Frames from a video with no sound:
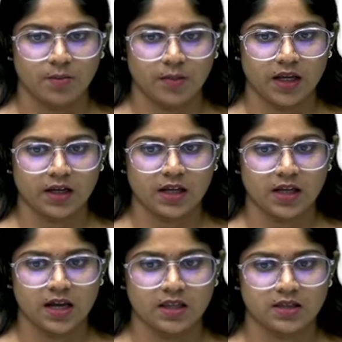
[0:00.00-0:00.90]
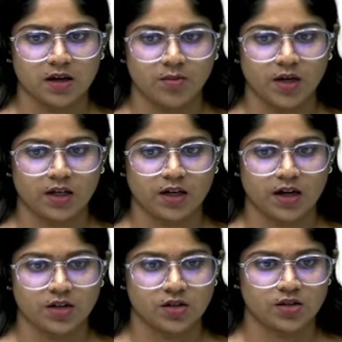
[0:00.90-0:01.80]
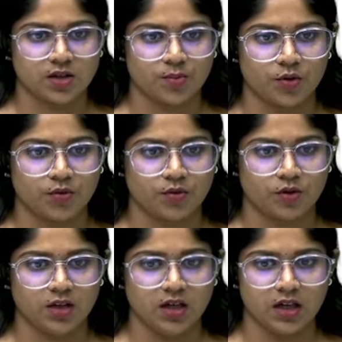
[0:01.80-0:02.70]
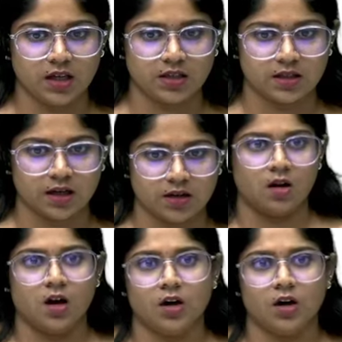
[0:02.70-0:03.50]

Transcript: may regain some international support for the Israel.